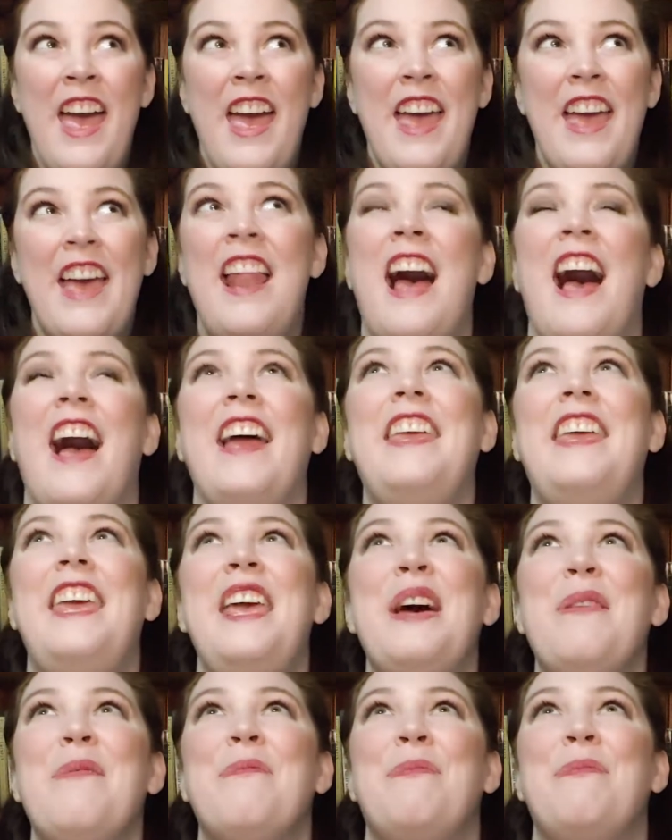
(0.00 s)
and I
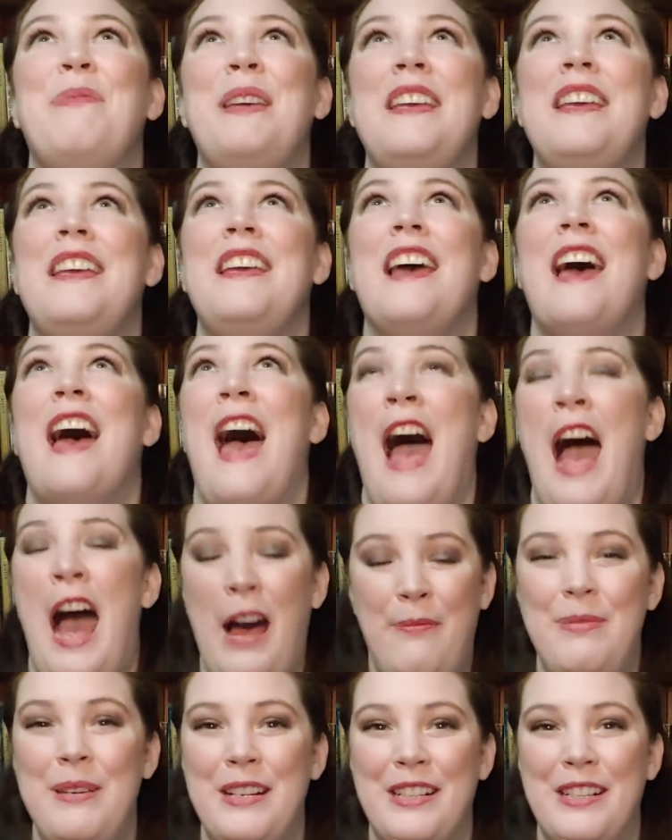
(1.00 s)
can't be
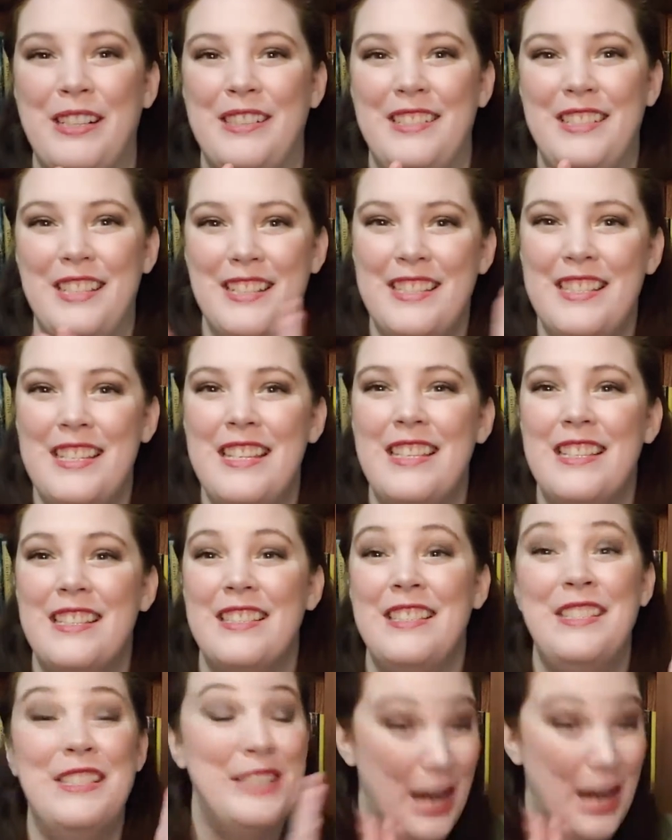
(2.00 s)
happier to see
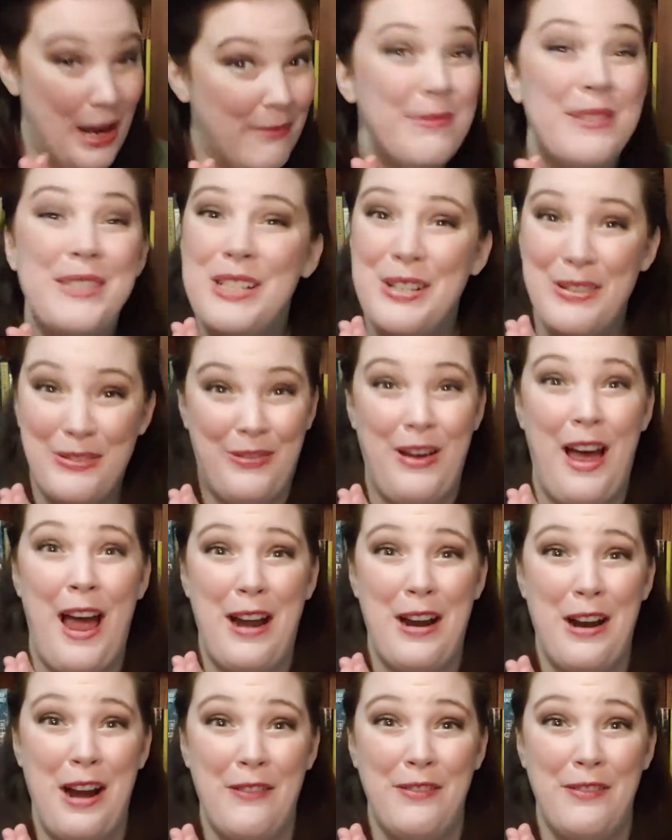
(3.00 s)
this dumpster
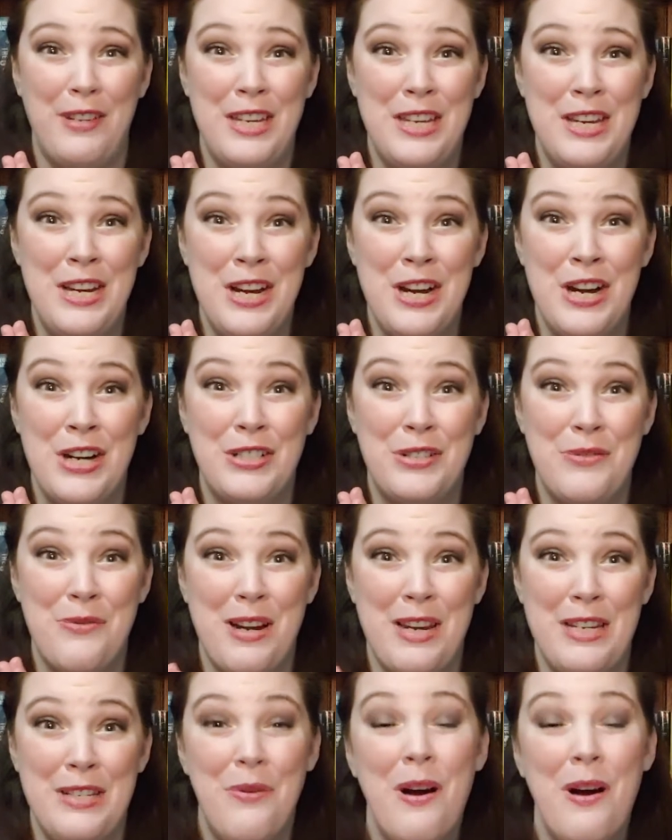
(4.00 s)
fire of a year,
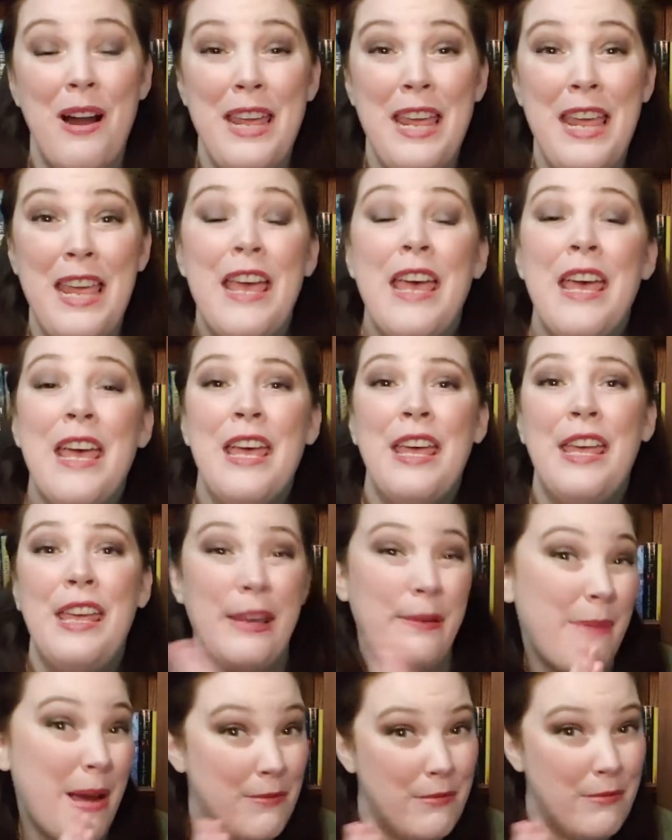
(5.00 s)
2020,
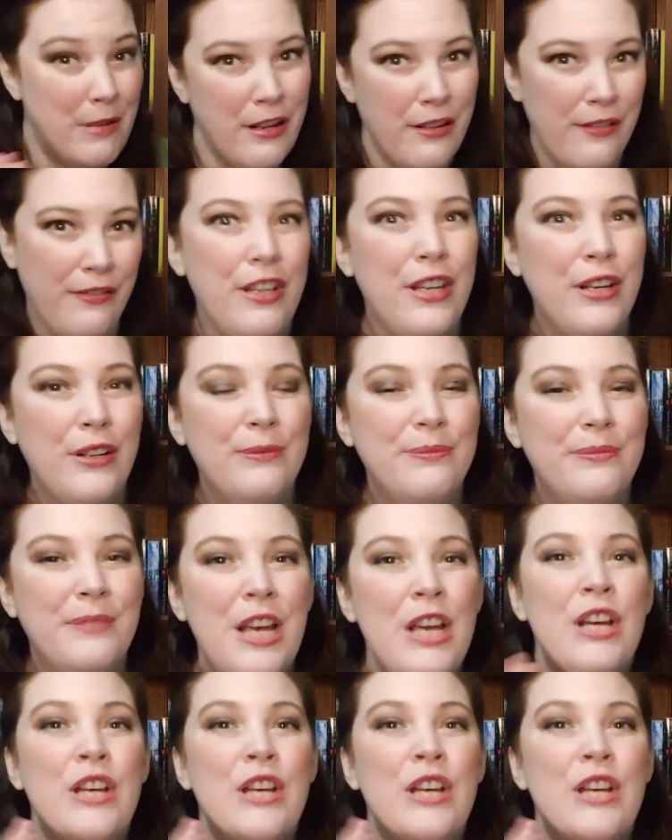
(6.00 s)
in my rear view.